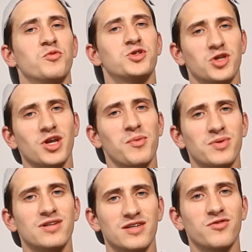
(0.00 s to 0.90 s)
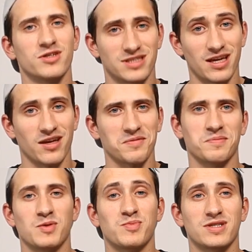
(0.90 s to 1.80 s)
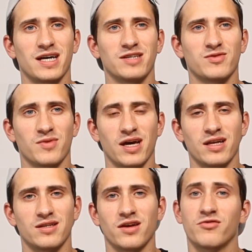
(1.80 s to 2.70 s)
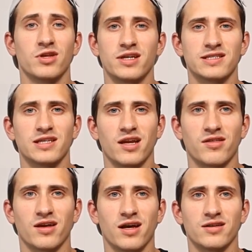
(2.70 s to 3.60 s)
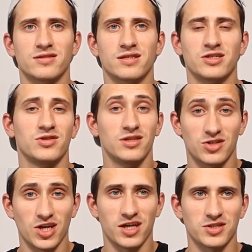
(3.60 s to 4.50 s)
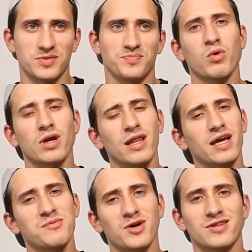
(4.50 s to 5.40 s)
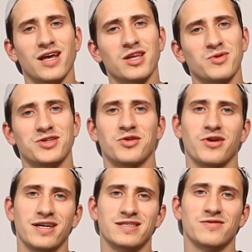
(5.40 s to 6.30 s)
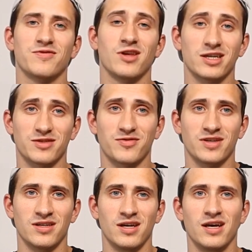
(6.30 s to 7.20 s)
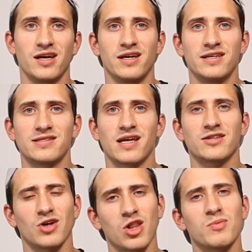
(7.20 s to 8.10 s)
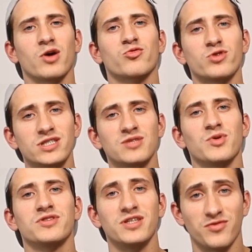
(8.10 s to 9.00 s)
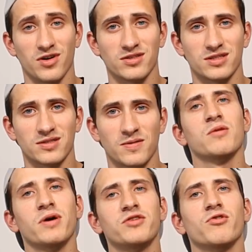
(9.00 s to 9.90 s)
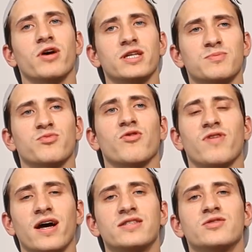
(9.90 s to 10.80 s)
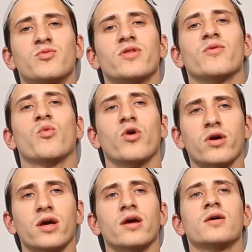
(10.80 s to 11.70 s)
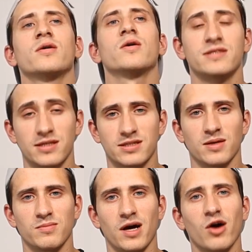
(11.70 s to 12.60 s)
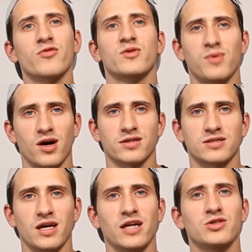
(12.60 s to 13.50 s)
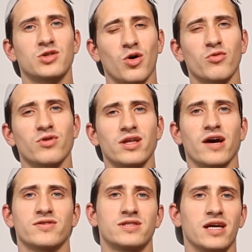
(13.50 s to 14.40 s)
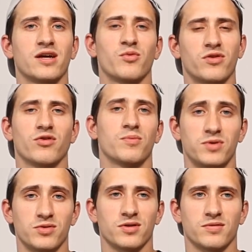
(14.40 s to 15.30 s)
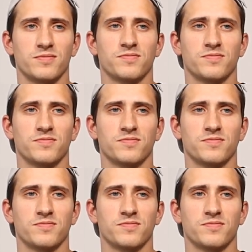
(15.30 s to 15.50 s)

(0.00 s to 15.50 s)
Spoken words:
which should not be a default setting. But besides from that, there really isn't anything else that you need to change. What I like about the Elementary OS philosophy is that it's all about reasonable defaults. Elementary OS provides you with a working system out of the box, and you don't really have to tinker with your computer.